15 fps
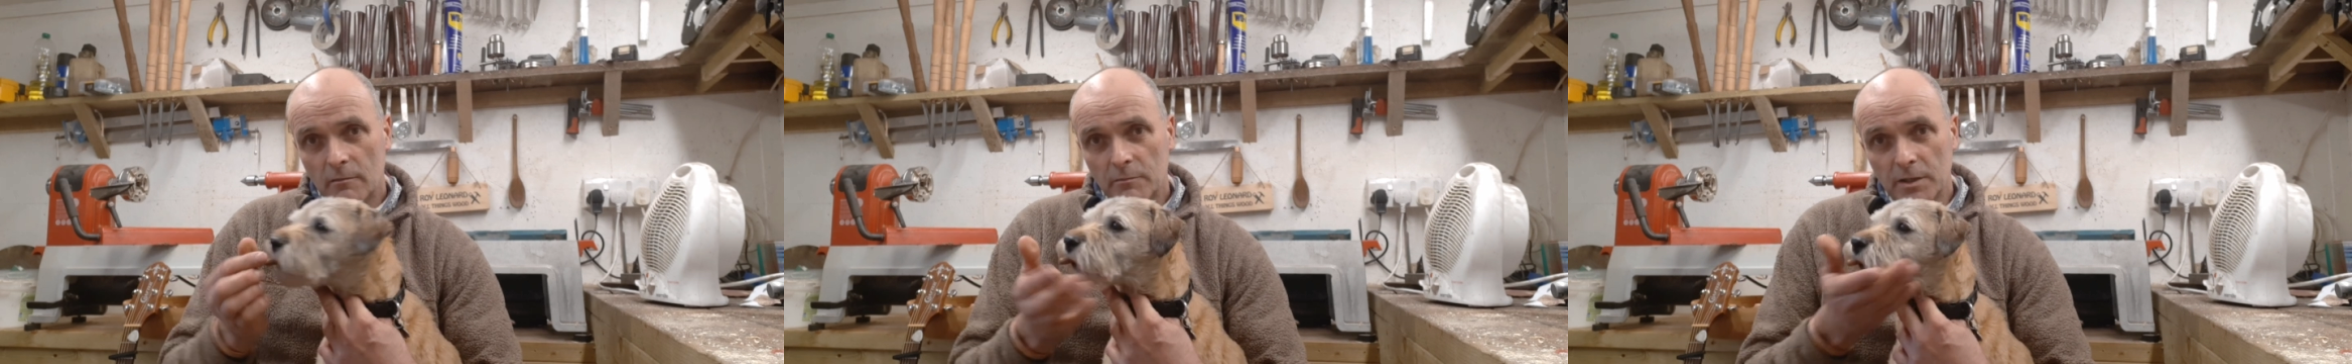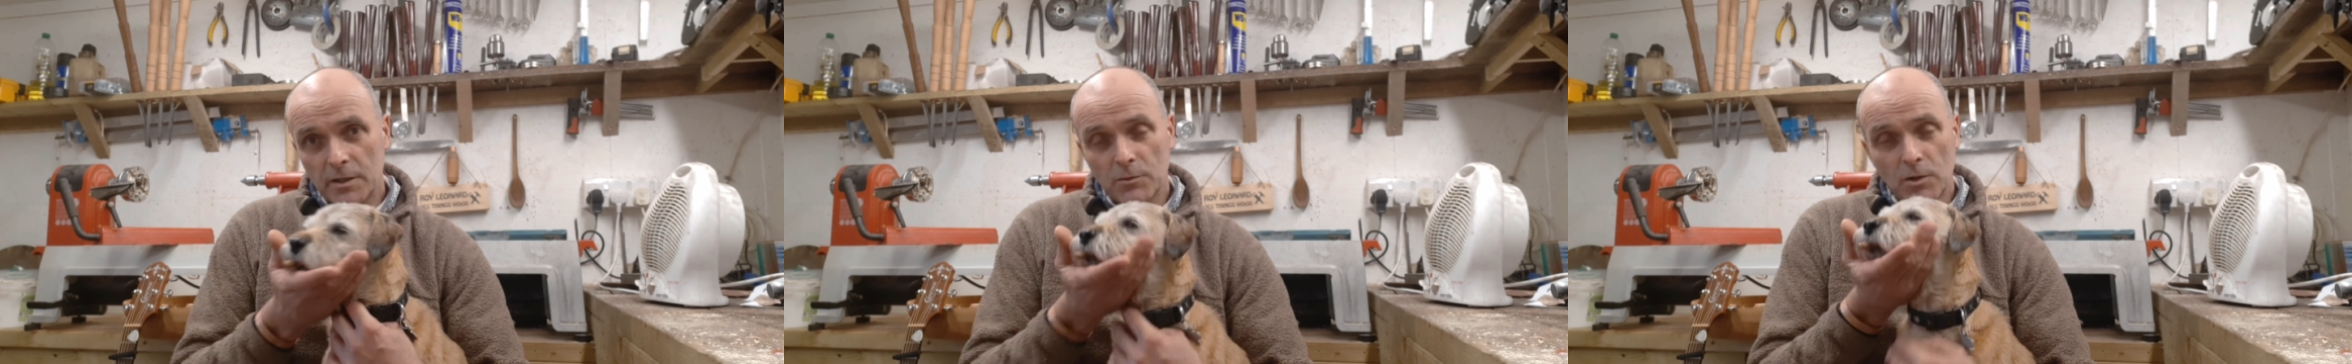
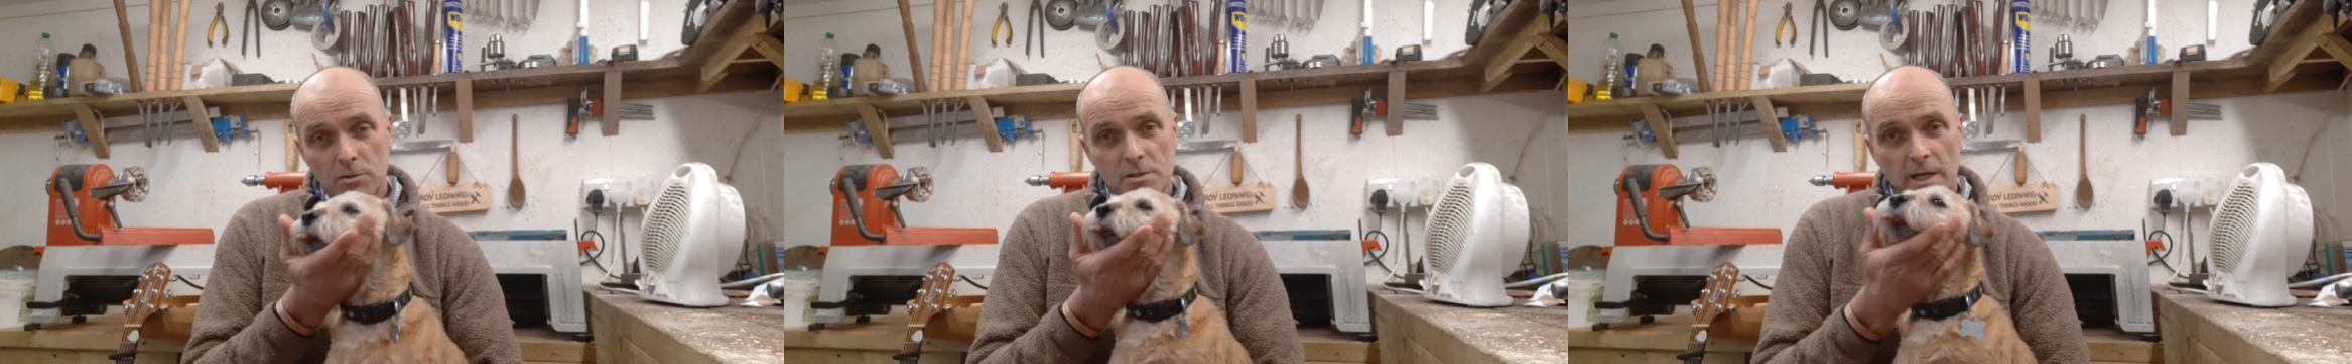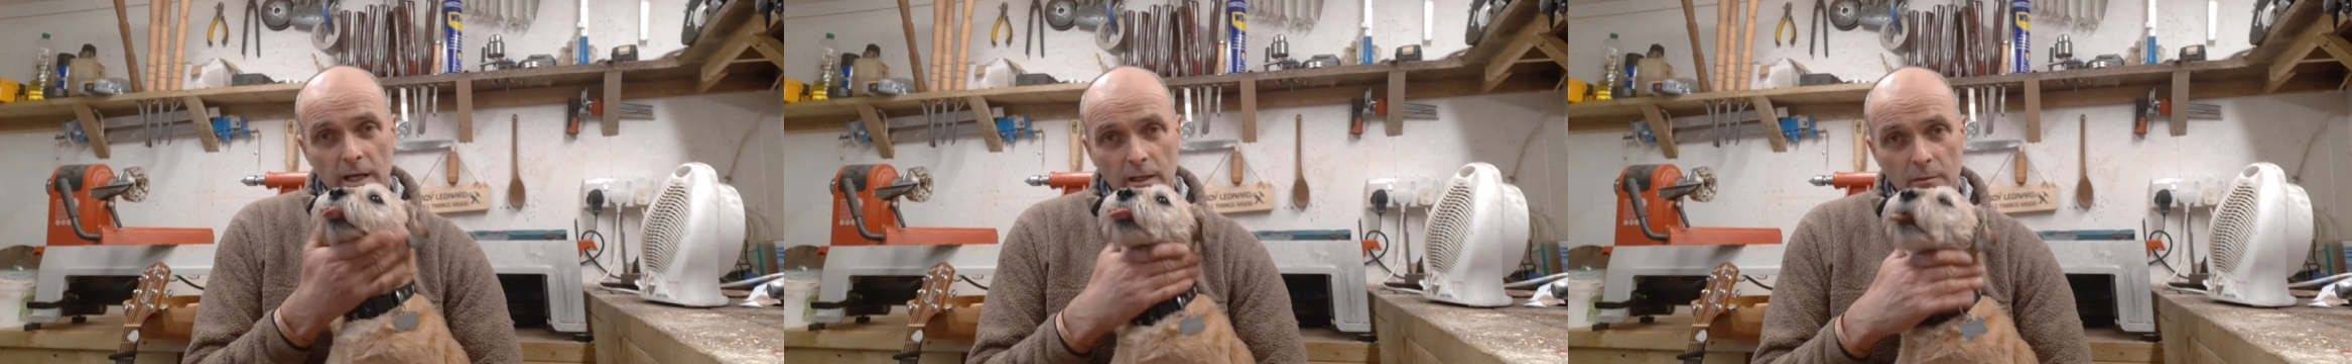But he will
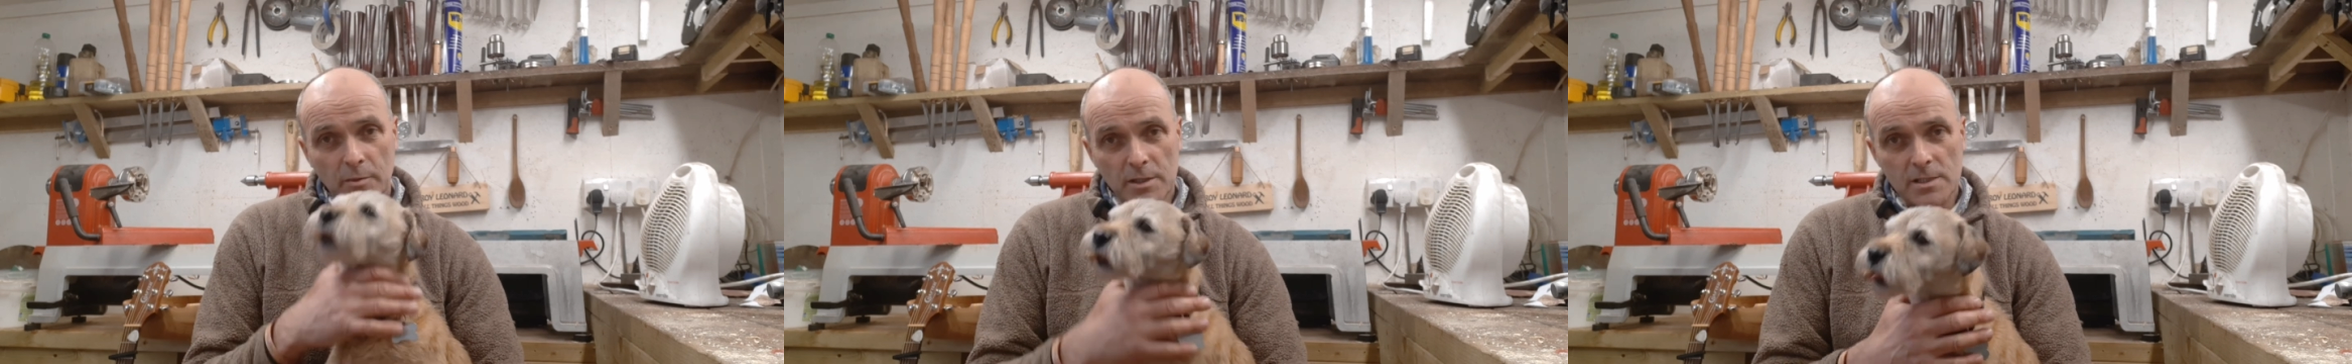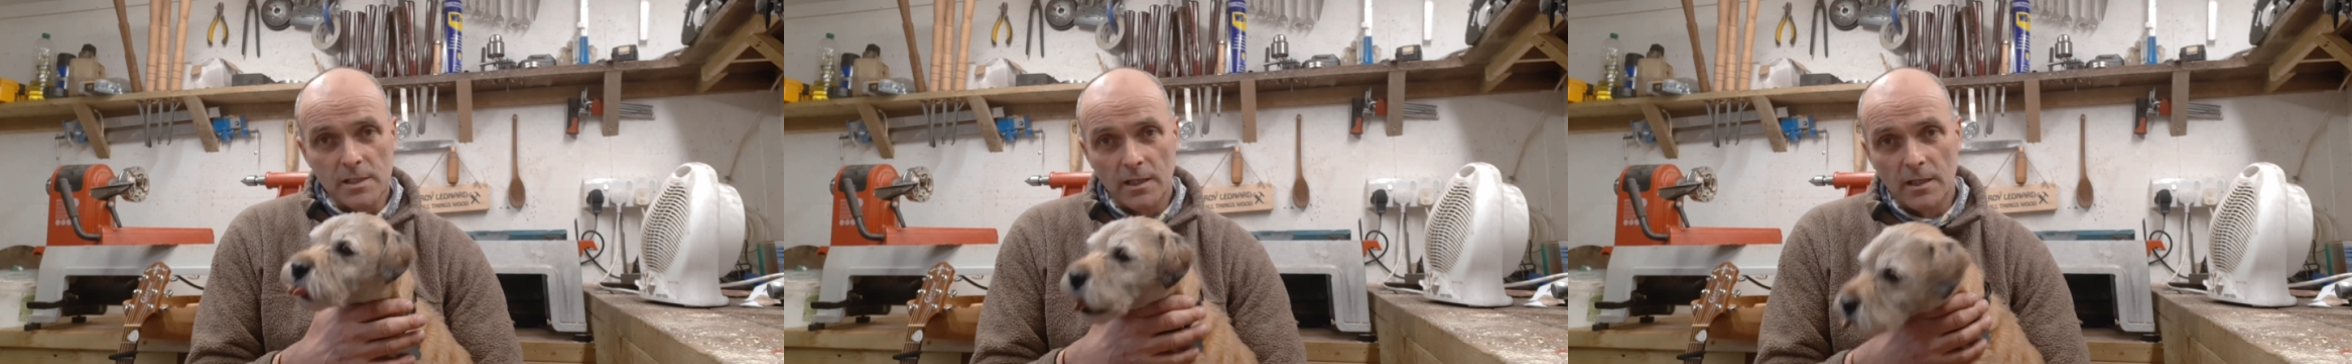take a
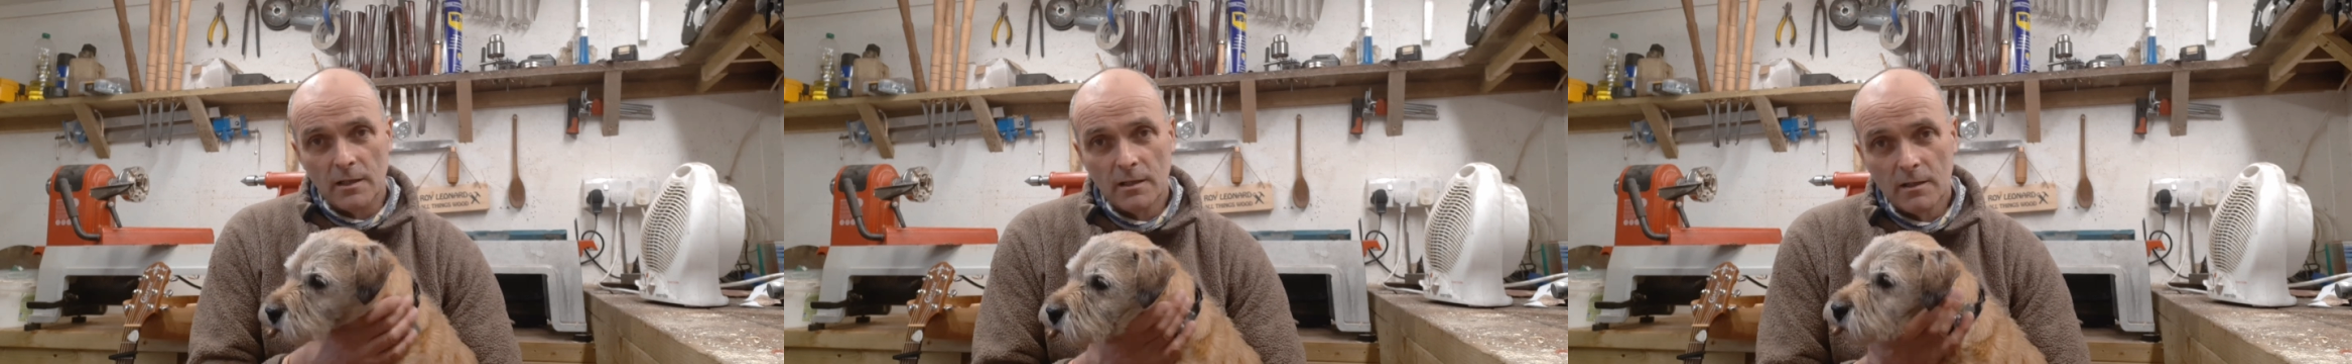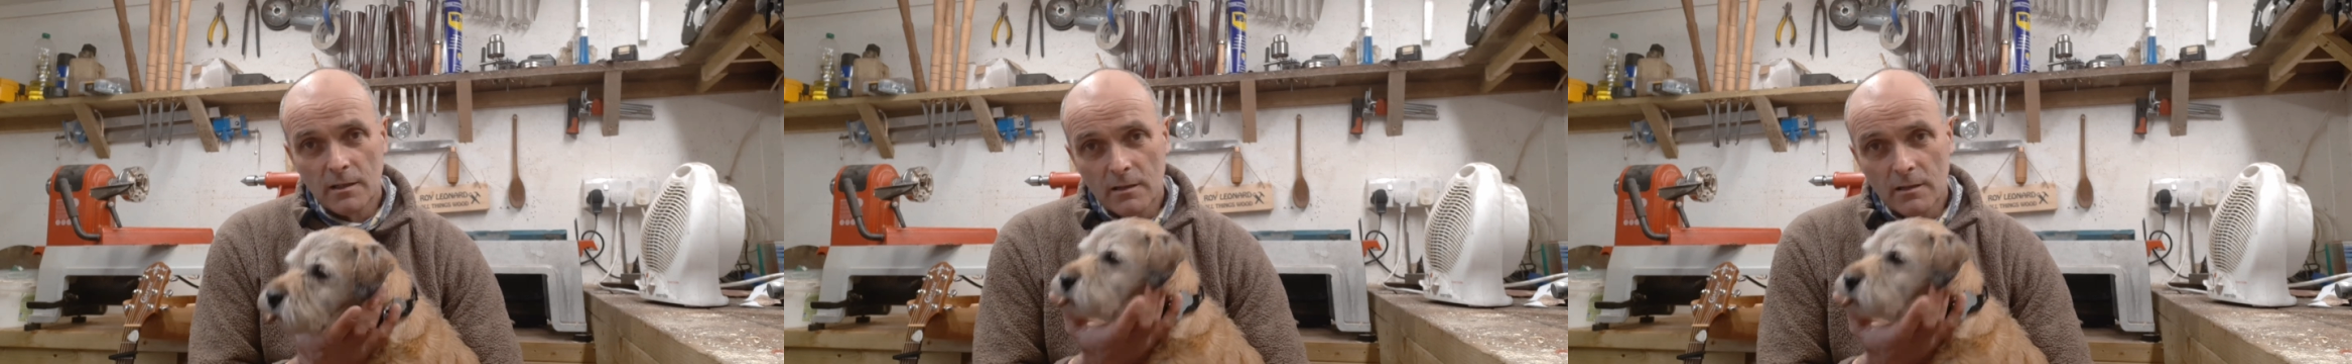biscuit.